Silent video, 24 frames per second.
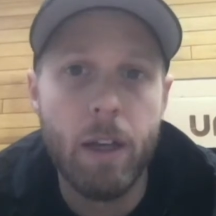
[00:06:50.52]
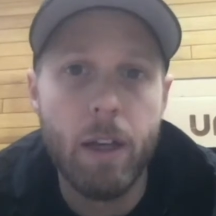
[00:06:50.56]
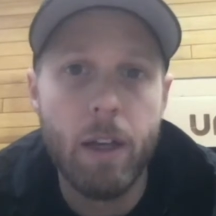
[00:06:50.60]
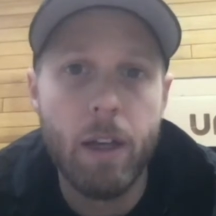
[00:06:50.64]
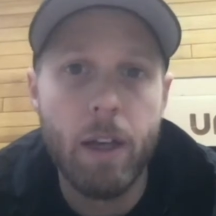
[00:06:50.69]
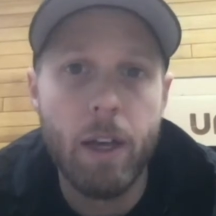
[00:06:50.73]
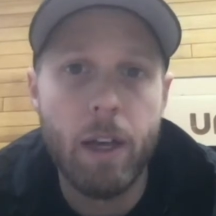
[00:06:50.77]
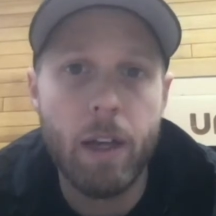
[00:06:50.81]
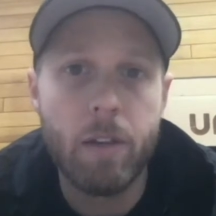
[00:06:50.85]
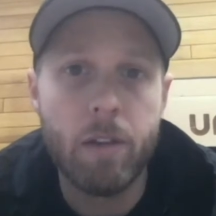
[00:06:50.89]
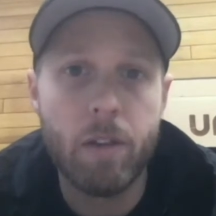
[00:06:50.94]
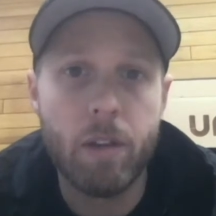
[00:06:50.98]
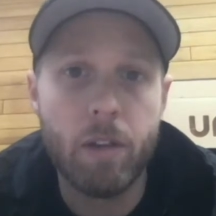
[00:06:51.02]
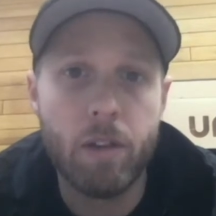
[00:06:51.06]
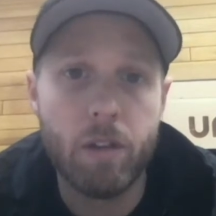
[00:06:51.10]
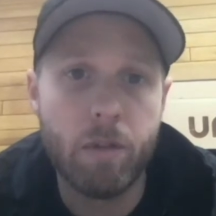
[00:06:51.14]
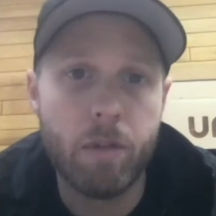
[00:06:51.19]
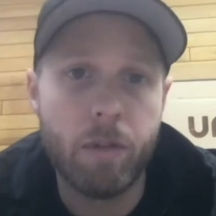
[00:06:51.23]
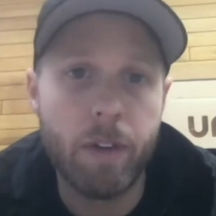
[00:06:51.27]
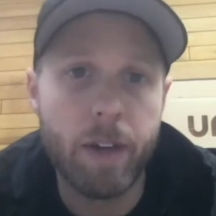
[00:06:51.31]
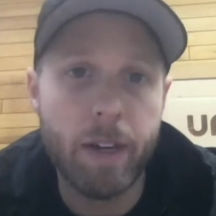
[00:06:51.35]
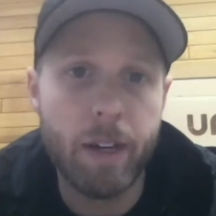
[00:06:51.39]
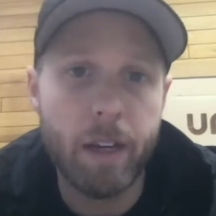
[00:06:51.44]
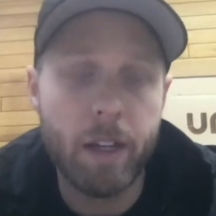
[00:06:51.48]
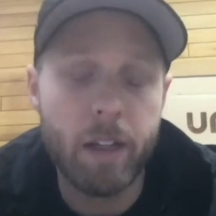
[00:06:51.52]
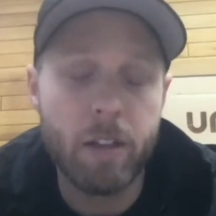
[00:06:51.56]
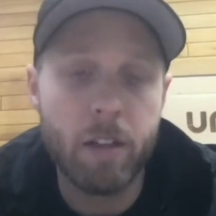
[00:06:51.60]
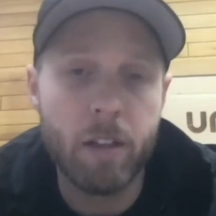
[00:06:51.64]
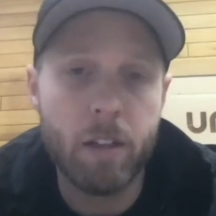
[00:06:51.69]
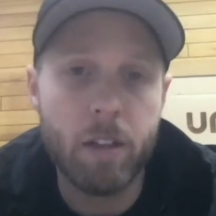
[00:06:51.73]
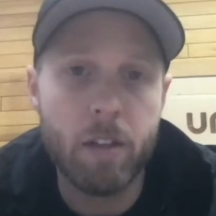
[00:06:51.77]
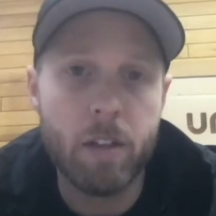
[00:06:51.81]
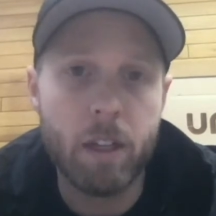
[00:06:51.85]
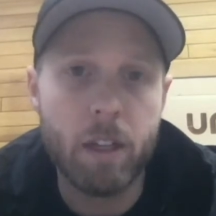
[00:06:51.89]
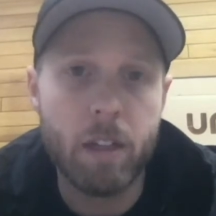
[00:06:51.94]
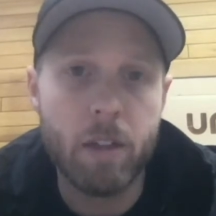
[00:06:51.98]
And so there's a
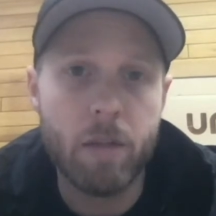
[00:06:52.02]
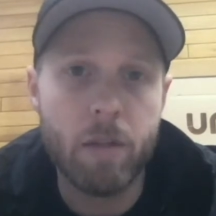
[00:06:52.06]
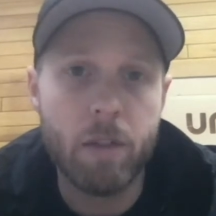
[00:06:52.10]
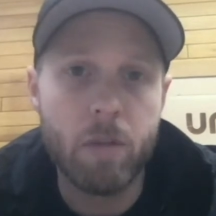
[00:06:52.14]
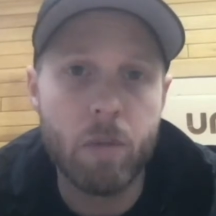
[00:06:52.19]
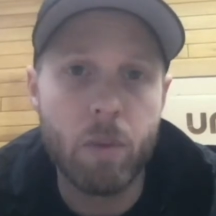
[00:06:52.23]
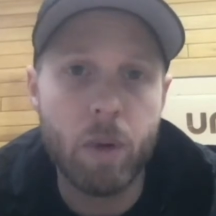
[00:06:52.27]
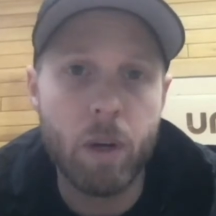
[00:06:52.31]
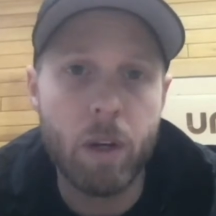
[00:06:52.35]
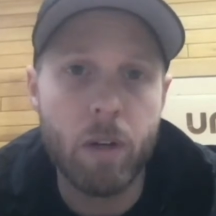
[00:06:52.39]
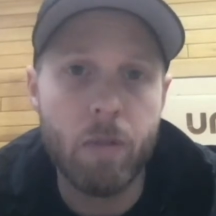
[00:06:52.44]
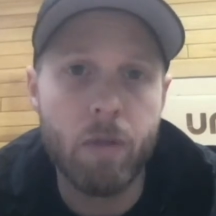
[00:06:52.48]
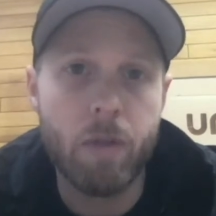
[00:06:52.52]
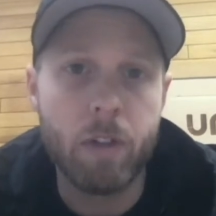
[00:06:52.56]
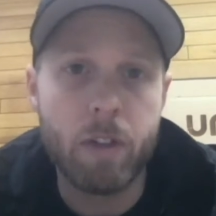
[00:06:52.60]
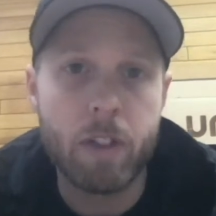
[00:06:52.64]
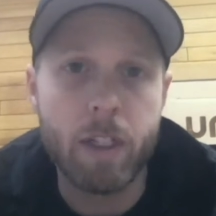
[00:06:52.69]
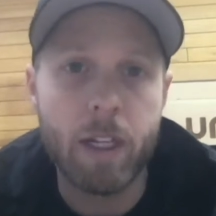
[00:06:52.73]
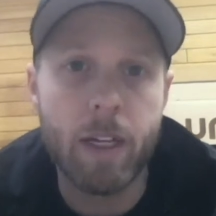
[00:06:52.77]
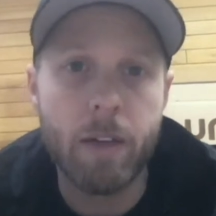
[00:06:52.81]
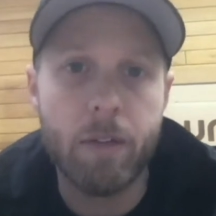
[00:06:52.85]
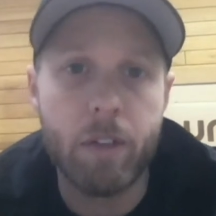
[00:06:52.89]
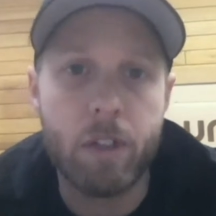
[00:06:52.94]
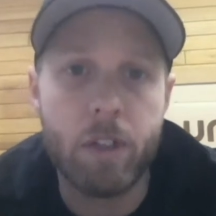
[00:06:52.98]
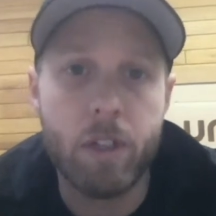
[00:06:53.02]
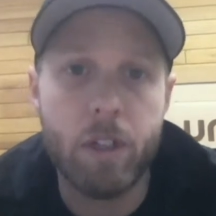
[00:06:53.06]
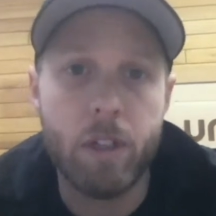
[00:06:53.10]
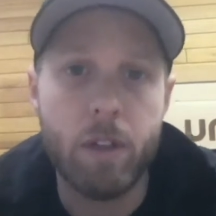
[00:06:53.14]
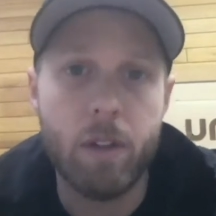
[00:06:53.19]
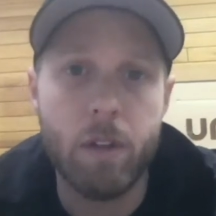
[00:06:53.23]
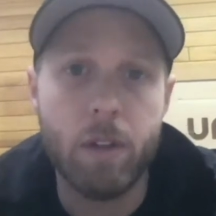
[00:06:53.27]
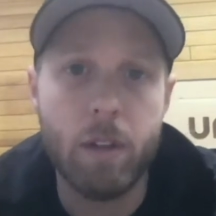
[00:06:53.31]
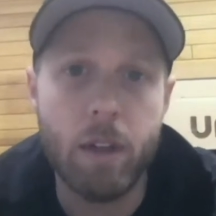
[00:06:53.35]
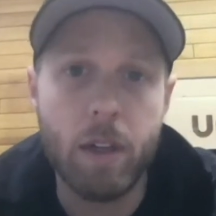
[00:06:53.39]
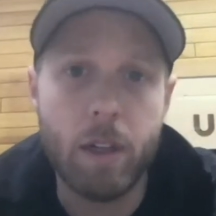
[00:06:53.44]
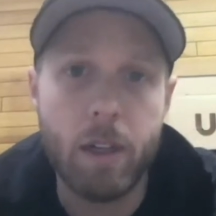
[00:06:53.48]
financial incentive as well for
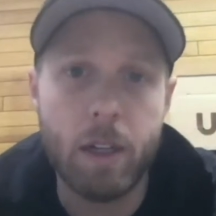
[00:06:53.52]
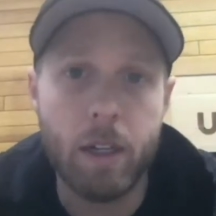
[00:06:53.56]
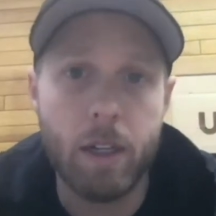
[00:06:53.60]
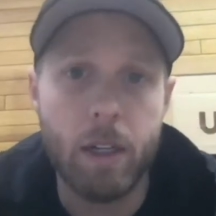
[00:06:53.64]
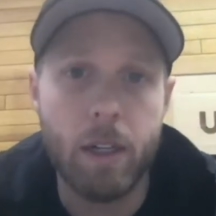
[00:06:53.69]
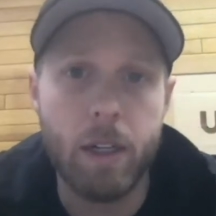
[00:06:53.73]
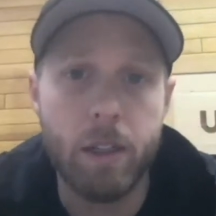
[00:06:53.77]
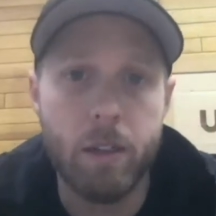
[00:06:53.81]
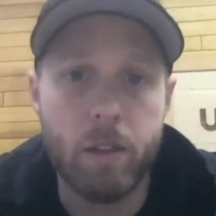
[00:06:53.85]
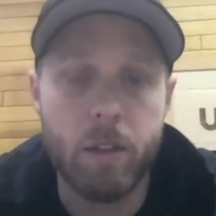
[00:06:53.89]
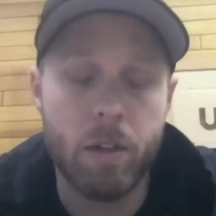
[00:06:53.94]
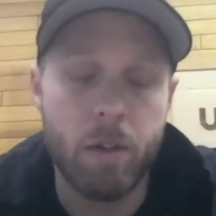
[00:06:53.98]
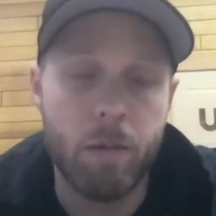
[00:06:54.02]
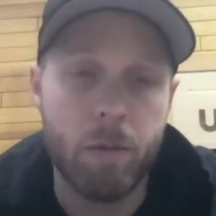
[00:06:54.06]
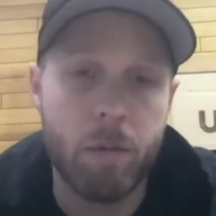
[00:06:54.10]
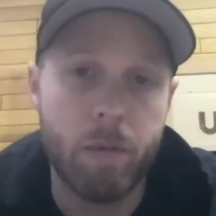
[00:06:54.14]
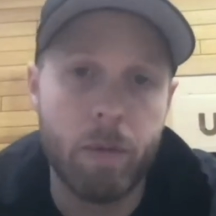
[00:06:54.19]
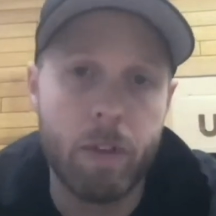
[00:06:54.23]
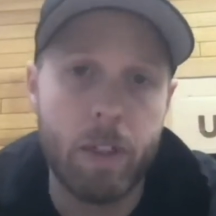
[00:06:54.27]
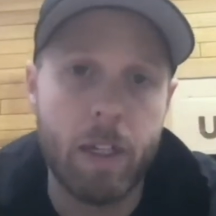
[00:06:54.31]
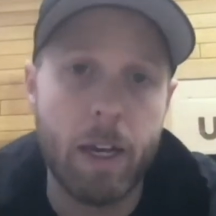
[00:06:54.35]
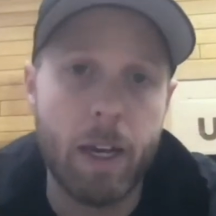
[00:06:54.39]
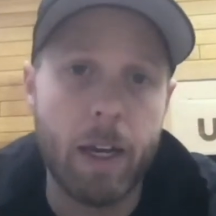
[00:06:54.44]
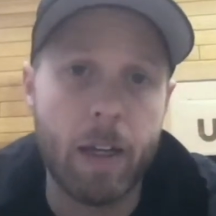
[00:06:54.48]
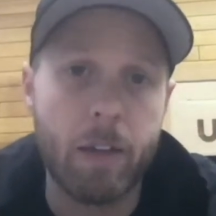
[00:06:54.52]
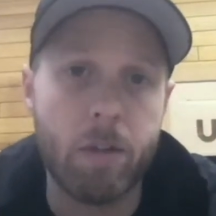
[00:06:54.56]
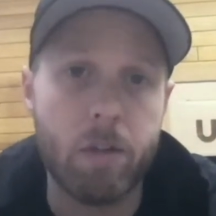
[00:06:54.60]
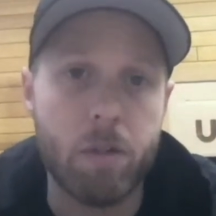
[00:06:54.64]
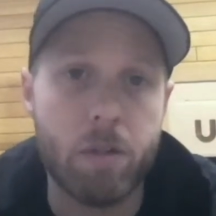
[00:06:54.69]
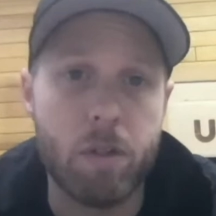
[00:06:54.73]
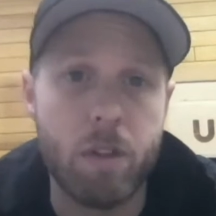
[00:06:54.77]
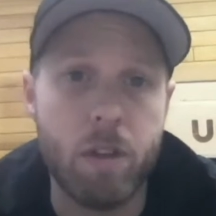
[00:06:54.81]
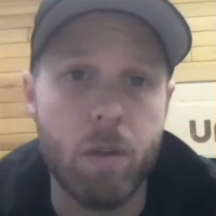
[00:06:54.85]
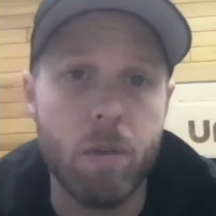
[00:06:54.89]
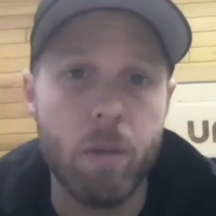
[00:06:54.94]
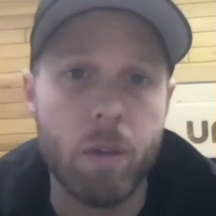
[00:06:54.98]
salvaging in terms of a tax
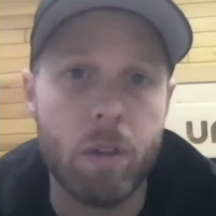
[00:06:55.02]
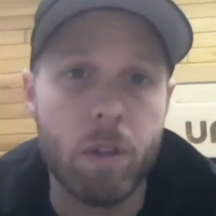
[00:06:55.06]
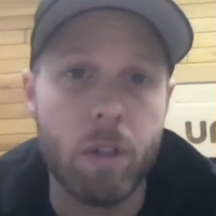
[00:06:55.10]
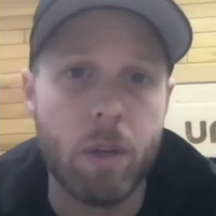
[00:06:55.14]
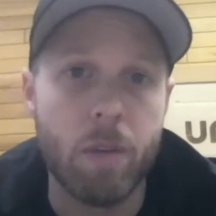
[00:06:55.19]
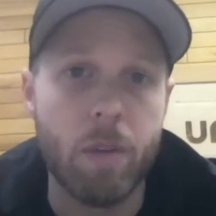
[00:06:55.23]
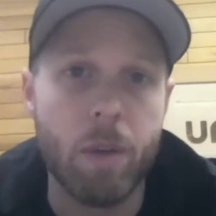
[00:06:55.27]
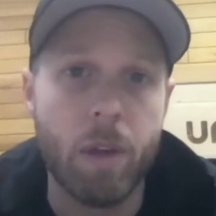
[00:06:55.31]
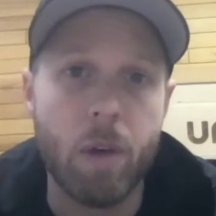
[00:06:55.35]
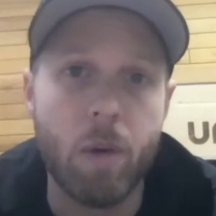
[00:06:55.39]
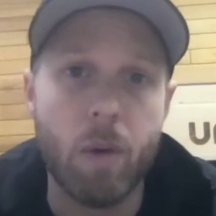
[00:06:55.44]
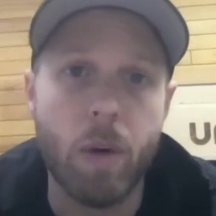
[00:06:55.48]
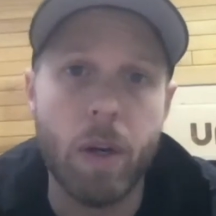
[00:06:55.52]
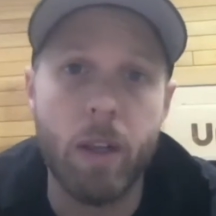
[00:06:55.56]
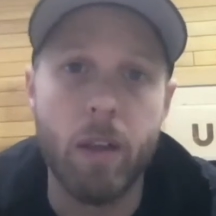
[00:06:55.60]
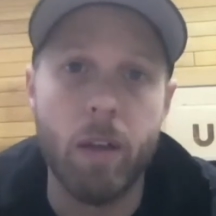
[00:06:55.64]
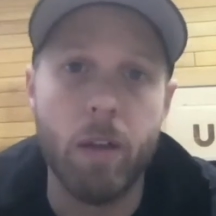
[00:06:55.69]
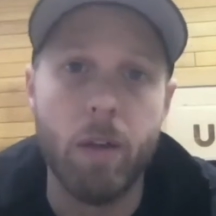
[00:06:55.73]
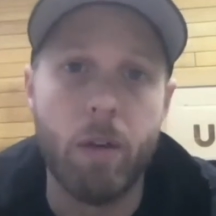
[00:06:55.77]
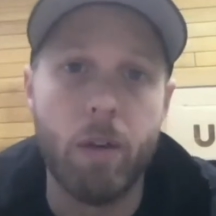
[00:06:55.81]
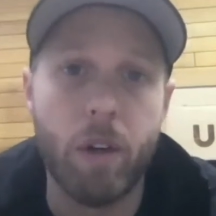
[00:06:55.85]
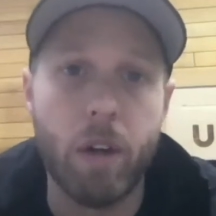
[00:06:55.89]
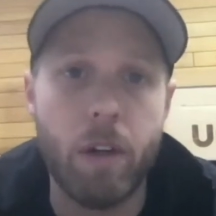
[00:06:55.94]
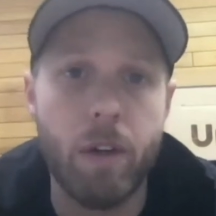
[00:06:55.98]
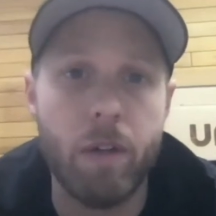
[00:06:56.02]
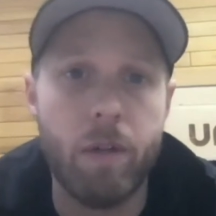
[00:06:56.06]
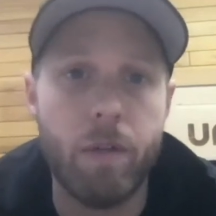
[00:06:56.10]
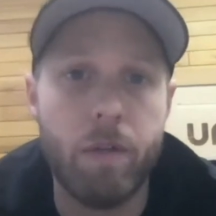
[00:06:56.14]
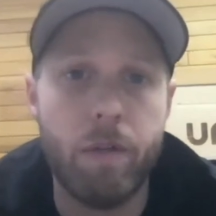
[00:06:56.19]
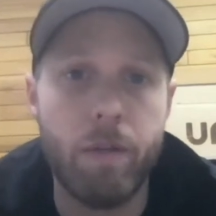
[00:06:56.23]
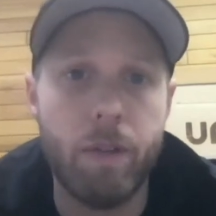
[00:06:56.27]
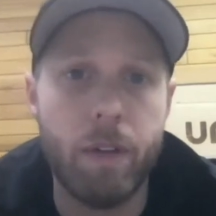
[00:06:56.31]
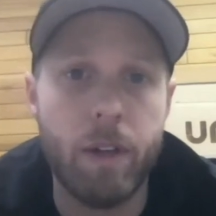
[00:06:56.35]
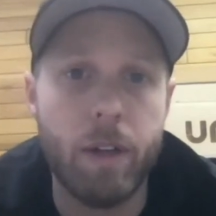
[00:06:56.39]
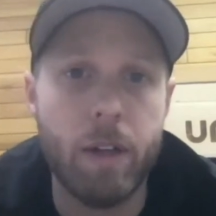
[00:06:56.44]
receipt, which can be quite lucrative